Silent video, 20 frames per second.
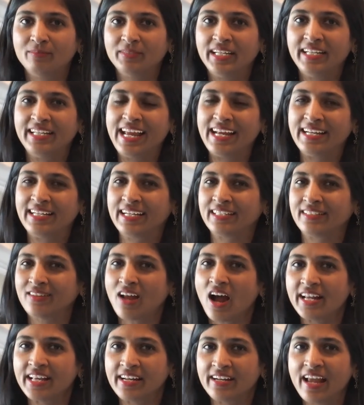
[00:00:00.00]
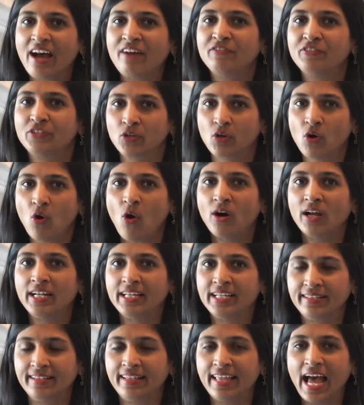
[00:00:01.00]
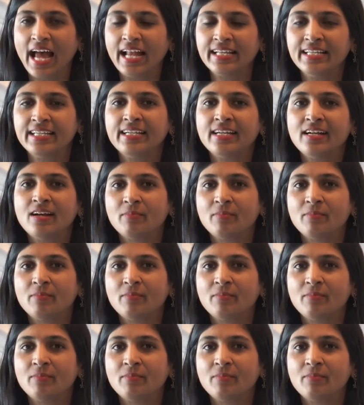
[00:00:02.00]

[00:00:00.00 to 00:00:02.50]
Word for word: the data is not enough to call it that.